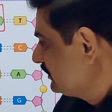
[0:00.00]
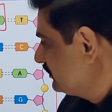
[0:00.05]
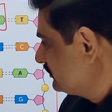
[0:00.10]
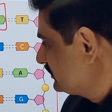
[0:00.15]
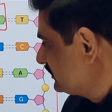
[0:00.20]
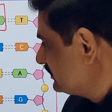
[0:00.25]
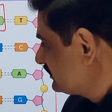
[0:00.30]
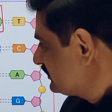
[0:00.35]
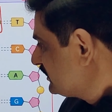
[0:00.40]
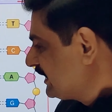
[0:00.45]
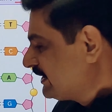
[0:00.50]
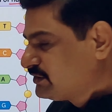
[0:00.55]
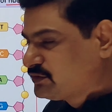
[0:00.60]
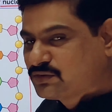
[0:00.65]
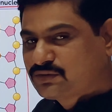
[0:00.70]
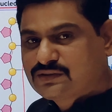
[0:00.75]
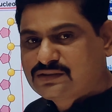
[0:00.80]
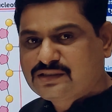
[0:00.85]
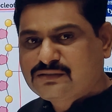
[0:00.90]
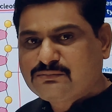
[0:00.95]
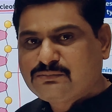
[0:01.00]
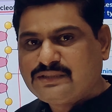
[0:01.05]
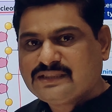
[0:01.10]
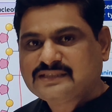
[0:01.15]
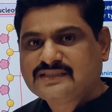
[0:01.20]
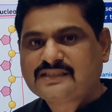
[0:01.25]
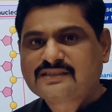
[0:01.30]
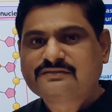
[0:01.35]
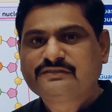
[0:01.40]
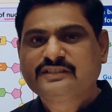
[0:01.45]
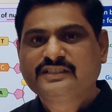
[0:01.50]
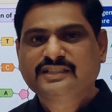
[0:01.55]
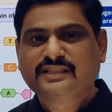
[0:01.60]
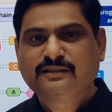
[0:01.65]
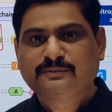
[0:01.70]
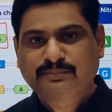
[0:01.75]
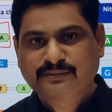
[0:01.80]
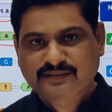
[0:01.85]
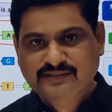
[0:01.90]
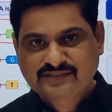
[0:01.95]
Now these nitrogen bases which
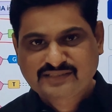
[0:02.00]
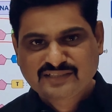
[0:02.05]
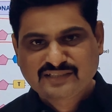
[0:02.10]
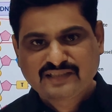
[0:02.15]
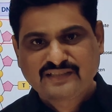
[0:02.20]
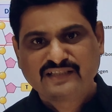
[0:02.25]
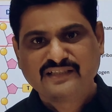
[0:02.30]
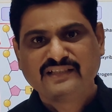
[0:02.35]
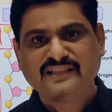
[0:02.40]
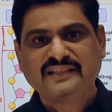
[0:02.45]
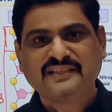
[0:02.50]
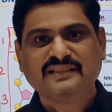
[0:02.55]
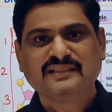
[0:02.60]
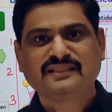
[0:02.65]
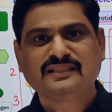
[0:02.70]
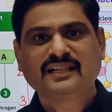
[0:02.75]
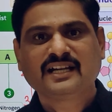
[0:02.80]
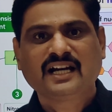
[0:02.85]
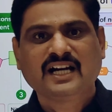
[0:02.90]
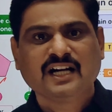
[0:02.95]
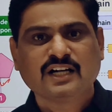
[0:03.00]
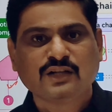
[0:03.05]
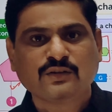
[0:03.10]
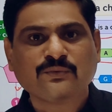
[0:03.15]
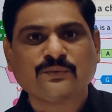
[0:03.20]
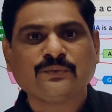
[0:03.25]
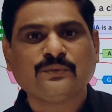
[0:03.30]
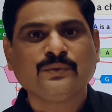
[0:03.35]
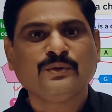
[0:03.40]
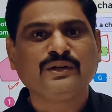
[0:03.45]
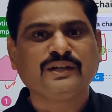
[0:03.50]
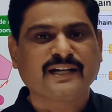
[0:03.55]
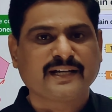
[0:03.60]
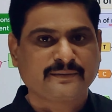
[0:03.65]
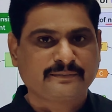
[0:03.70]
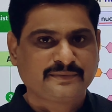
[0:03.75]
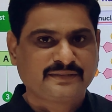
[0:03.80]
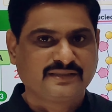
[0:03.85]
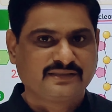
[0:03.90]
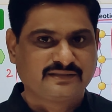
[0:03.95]
are present in DNA are of four
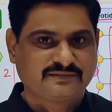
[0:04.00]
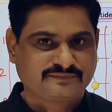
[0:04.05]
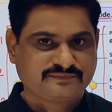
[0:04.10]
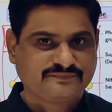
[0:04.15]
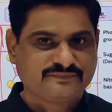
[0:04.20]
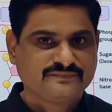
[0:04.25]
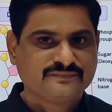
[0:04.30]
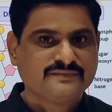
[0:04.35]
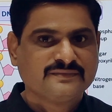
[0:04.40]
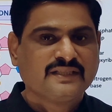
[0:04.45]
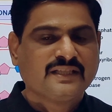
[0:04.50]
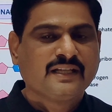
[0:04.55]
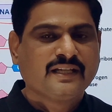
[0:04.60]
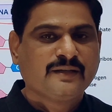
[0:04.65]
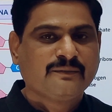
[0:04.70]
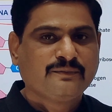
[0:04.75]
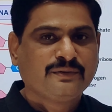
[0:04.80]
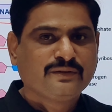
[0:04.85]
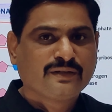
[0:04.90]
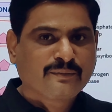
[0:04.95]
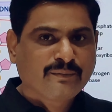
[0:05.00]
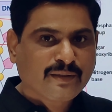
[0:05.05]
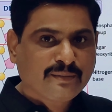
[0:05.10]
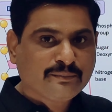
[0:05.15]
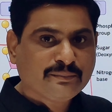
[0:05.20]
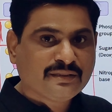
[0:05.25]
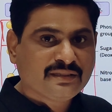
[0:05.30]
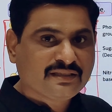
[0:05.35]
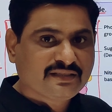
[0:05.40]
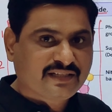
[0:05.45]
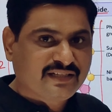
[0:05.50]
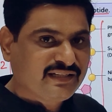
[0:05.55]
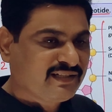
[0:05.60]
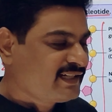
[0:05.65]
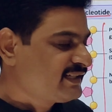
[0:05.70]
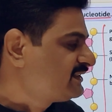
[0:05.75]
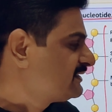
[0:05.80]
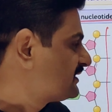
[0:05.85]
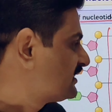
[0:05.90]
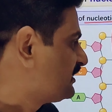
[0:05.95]
types there. If you remember, in
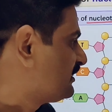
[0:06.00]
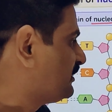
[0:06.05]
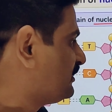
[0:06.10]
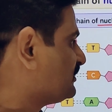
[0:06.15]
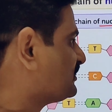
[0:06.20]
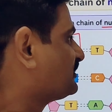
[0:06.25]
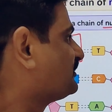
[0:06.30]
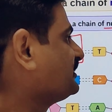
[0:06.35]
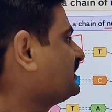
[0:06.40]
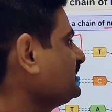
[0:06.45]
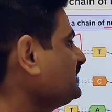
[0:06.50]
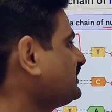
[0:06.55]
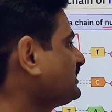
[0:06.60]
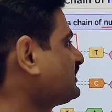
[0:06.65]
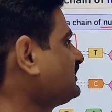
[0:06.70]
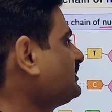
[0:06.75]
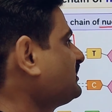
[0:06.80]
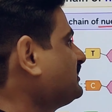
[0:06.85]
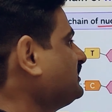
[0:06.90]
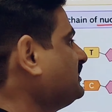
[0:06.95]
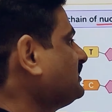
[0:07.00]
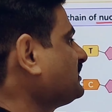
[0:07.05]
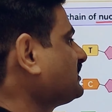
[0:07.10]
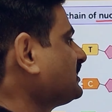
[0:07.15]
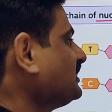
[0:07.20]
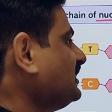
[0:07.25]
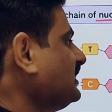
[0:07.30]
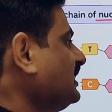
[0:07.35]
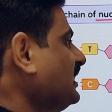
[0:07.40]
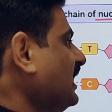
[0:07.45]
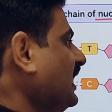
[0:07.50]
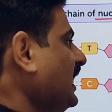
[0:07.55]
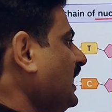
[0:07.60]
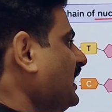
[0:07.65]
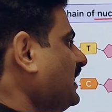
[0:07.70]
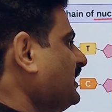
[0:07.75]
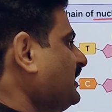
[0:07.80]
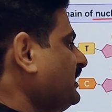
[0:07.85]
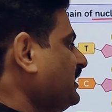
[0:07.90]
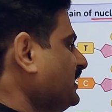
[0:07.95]
9th standard also we discussed this:
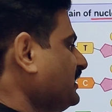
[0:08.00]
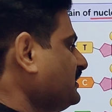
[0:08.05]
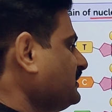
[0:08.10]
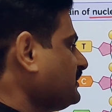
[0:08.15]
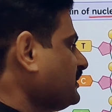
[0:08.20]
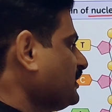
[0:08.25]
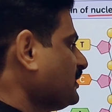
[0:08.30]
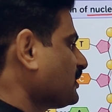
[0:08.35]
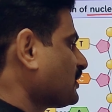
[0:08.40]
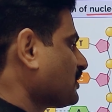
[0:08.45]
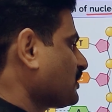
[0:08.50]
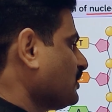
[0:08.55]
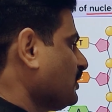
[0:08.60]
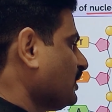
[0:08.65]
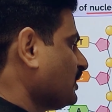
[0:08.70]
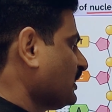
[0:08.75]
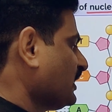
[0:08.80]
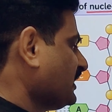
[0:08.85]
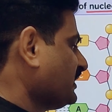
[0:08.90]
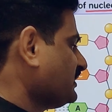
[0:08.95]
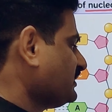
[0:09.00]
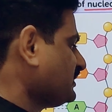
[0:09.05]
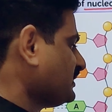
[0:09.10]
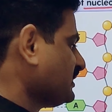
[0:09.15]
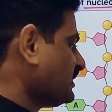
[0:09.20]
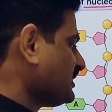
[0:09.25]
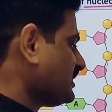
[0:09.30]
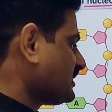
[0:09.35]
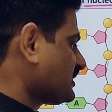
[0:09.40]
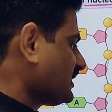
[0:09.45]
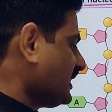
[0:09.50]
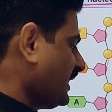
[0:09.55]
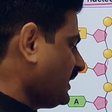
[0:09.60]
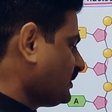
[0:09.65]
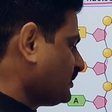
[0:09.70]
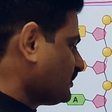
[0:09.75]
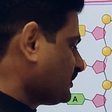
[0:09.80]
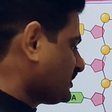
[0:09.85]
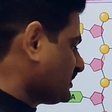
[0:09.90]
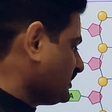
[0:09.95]
adenine, guanine,
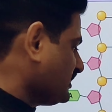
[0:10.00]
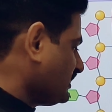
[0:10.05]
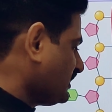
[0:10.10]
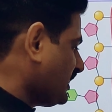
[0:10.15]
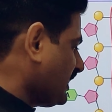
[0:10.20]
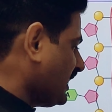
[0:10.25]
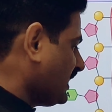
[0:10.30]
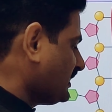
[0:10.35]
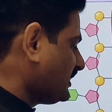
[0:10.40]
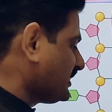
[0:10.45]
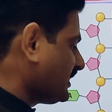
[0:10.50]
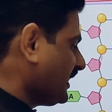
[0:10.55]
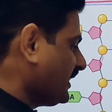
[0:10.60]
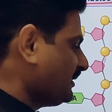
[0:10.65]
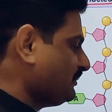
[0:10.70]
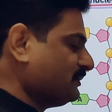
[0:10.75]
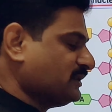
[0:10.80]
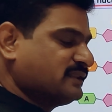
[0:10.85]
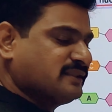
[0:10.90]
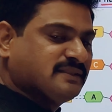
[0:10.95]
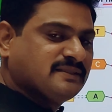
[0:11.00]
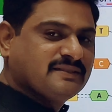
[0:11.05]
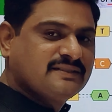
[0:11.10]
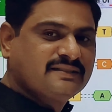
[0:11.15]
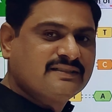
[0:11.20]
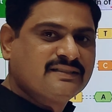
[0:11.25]
cytosine and thymine.